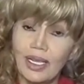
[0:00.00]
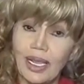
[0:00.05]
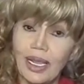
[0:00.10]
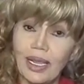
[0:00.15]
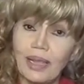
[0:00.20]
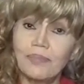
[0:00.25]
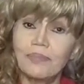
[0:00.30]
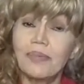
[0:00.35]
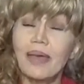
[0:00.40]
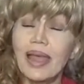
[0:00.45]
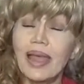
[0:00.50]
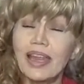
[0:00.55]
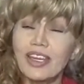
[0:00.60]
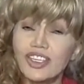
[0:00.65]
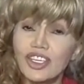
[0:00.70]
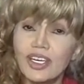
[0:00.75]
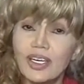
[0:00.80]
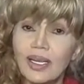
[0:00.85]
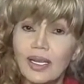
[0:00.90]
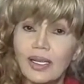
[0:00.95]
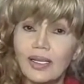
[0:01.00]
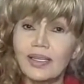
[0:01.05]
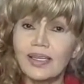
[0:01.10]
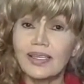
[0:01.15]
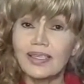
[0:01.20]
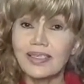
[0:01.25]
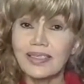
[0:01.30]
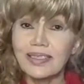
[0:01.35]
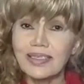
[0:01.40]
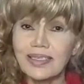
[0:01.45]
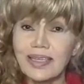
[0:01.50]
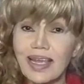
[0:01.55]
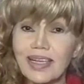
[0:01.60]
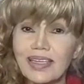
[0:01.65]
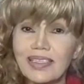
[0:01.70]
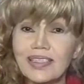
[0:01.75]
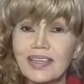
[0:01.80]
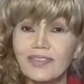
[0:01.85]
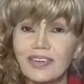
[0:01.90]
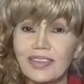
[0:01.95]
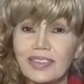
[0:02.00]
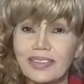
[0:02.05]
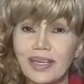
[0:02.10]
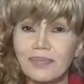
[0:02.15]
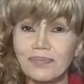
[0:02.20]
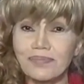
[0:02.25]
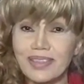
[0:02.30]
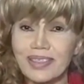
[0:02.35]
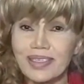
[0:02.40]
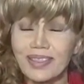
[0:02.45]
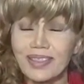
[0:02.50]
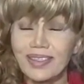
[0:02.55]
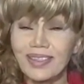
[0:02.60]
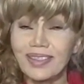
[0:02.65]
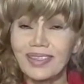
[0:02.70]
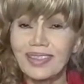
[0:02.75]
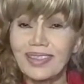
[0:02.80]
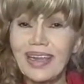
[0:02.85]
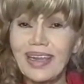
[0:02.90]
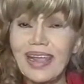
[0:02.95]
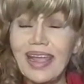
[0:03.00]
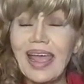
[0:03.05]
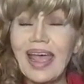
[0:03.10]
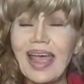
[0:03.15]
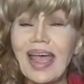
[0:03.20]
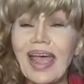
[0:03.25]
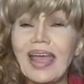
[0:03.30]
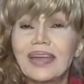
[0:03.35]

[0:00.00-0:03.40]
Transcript: Imagine the size of a dumpster and